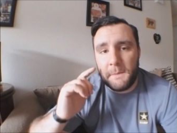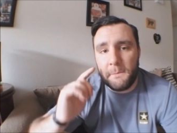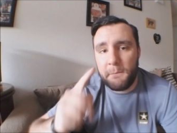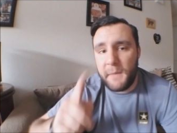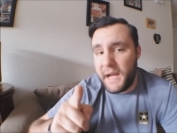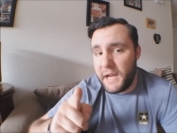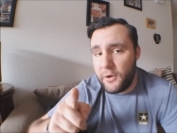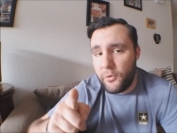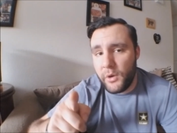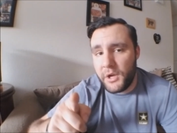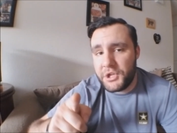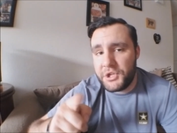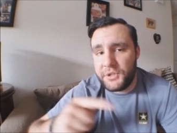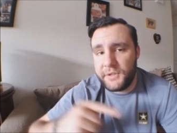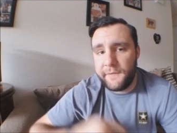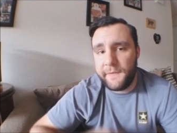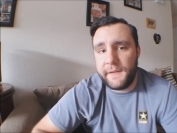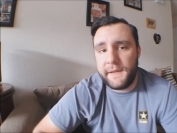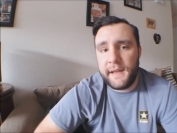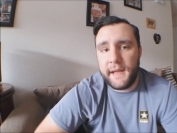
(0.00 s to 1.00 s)
My question
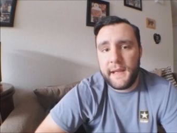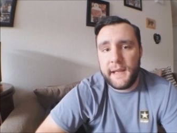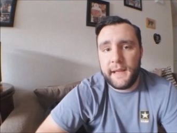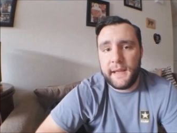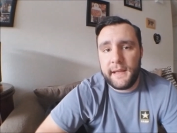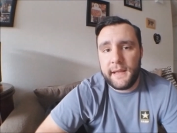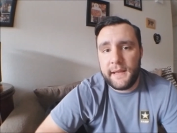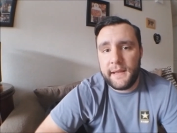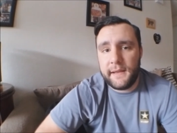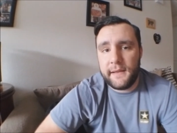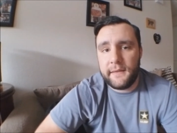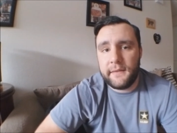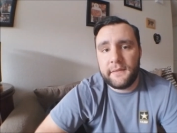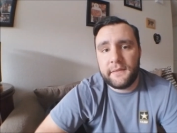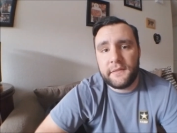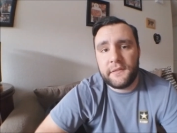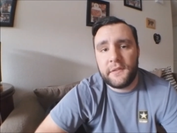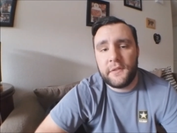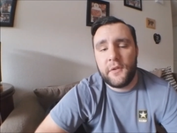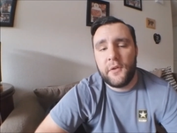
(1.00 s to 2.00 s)
of the day
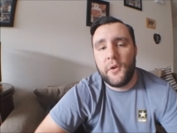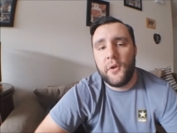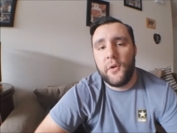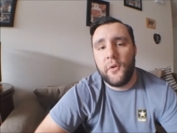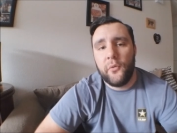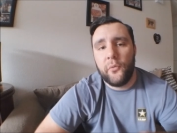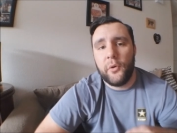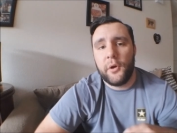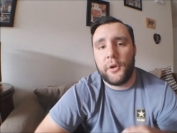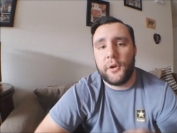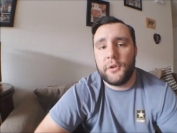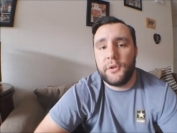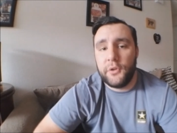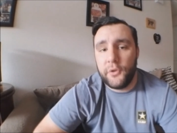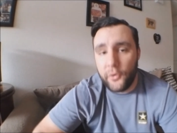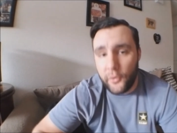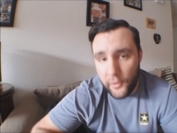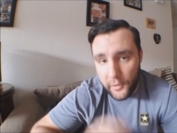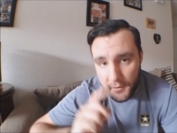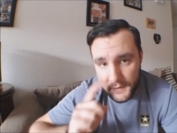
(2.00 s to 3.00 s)
is, what are
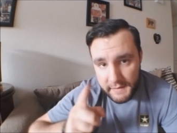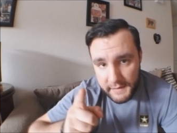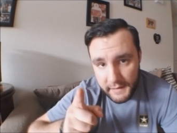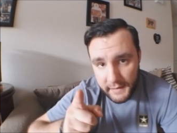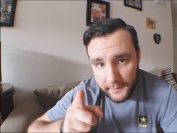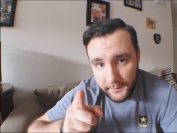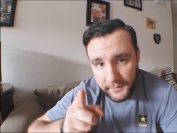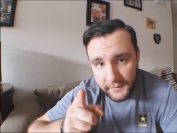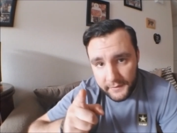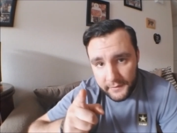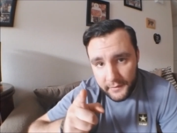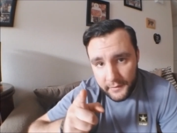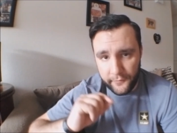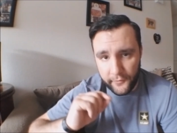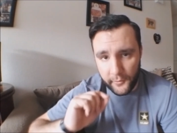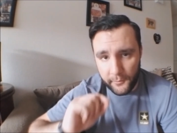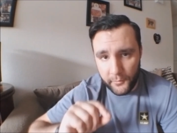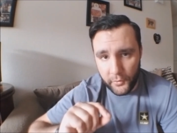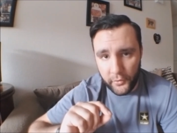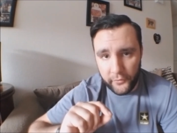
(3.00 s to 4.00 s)
your tips
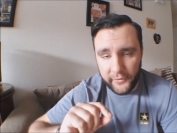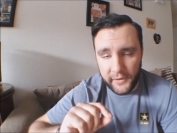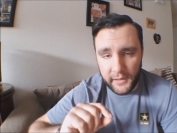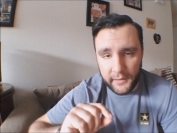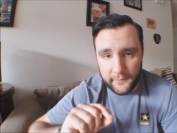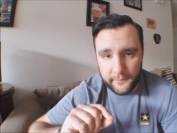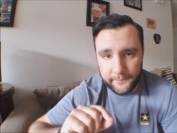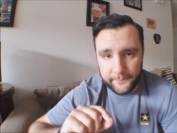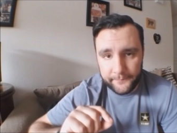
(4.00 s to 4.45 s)
for moving?